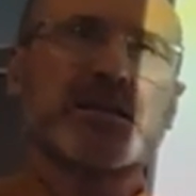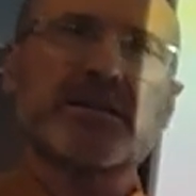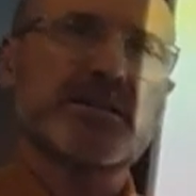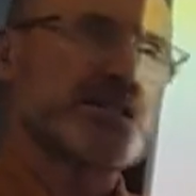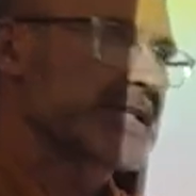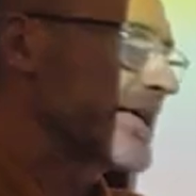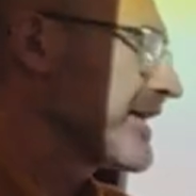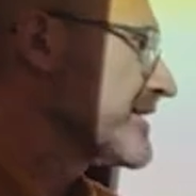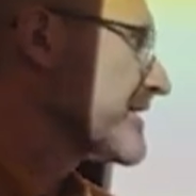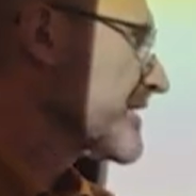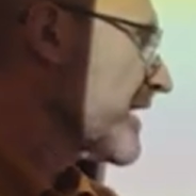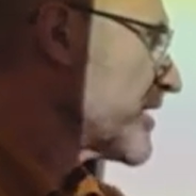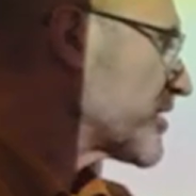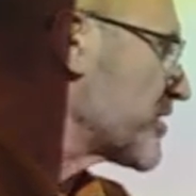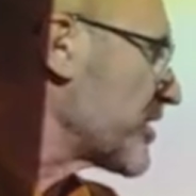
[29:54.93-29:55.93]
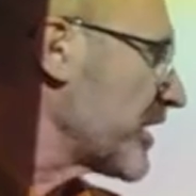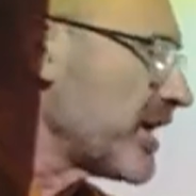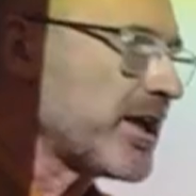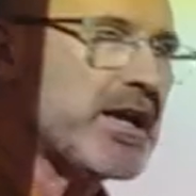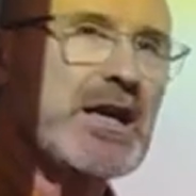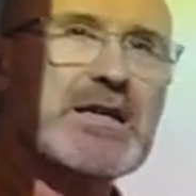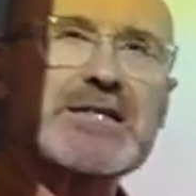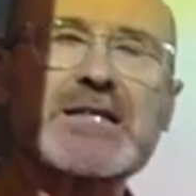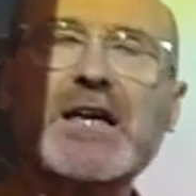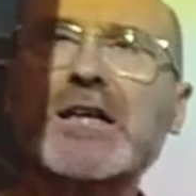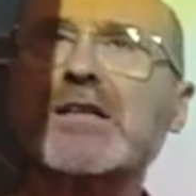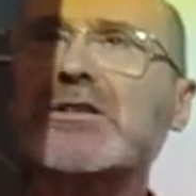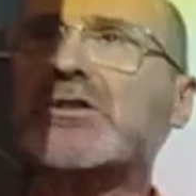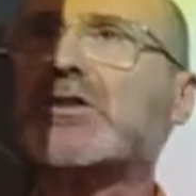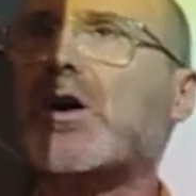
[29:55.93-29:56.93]
since she is
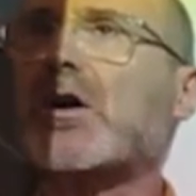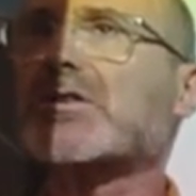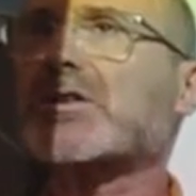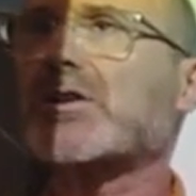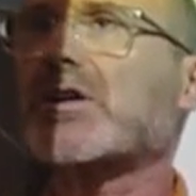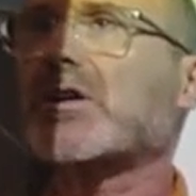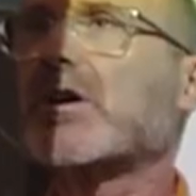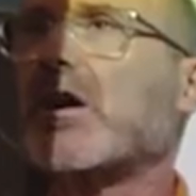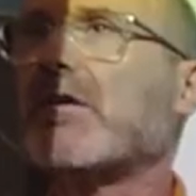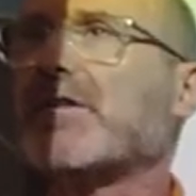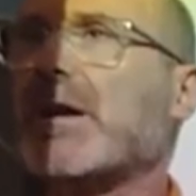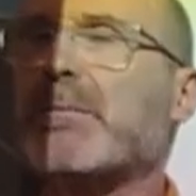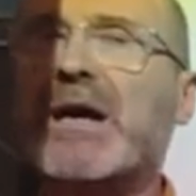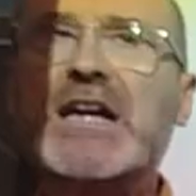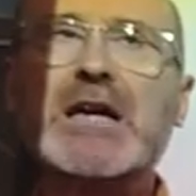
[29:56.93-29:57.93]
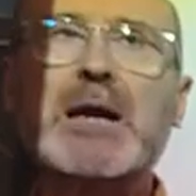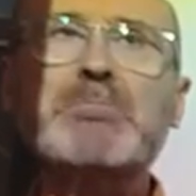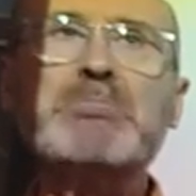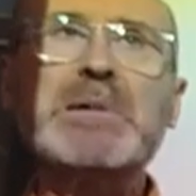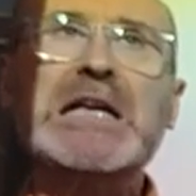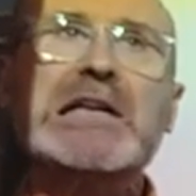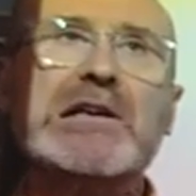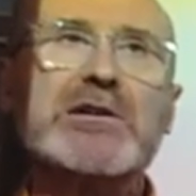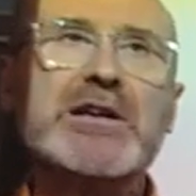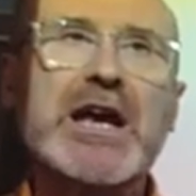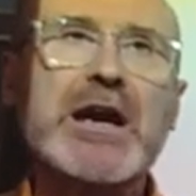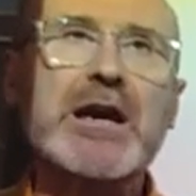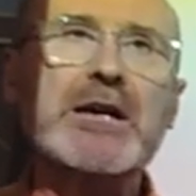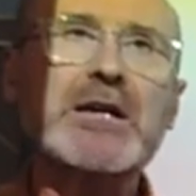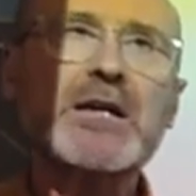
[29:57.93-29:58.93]
the daughter of an American
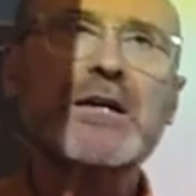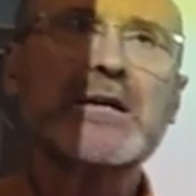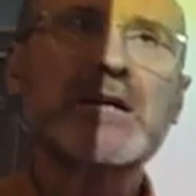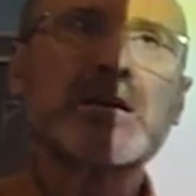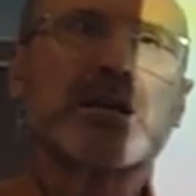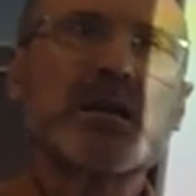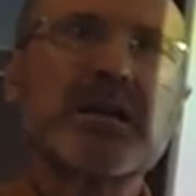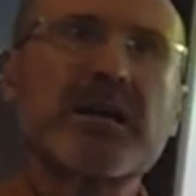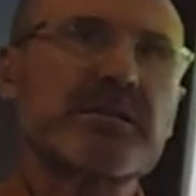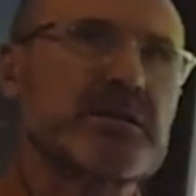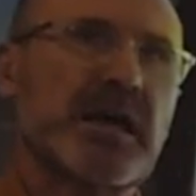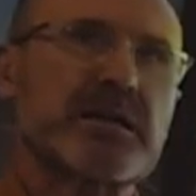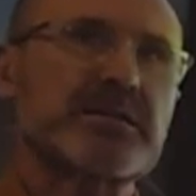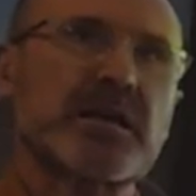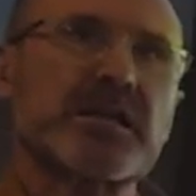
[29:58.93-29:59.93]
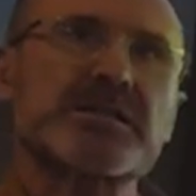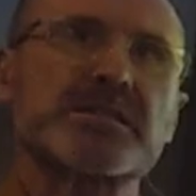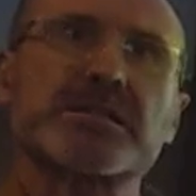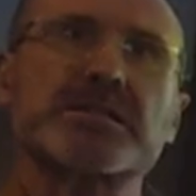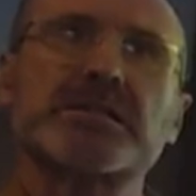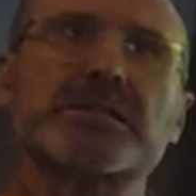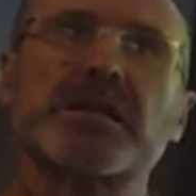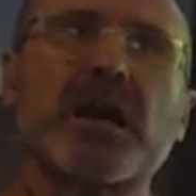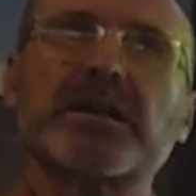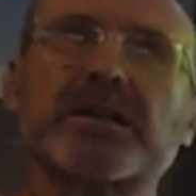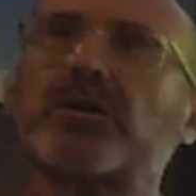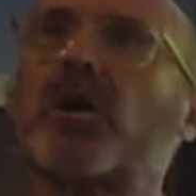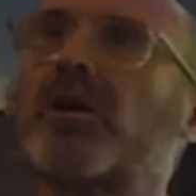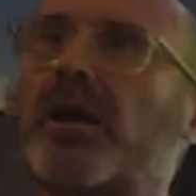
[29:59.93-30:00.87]
millionaire, that it's not at all